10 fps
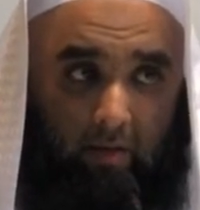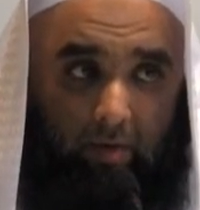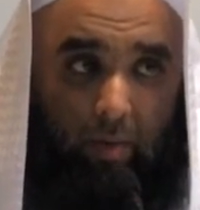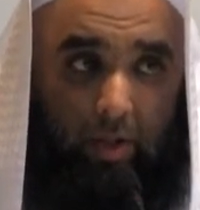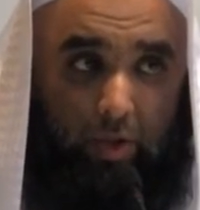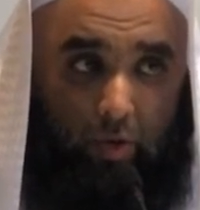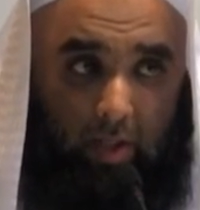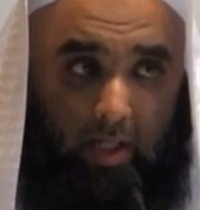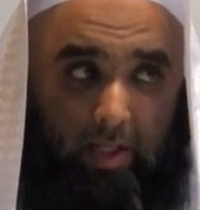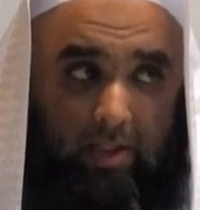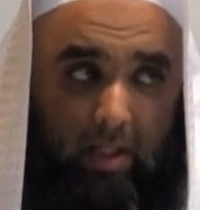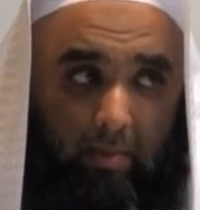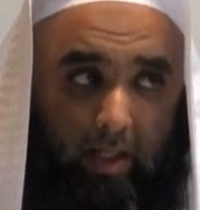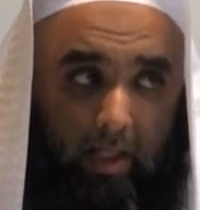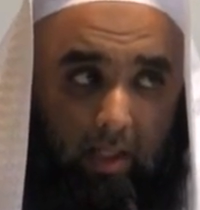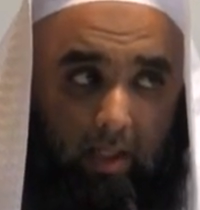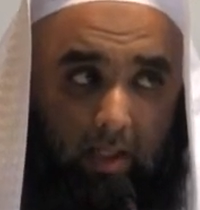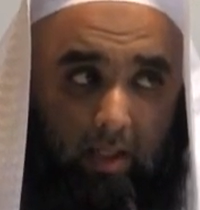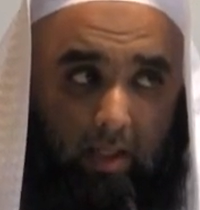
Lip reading: of the word sunnah Islamically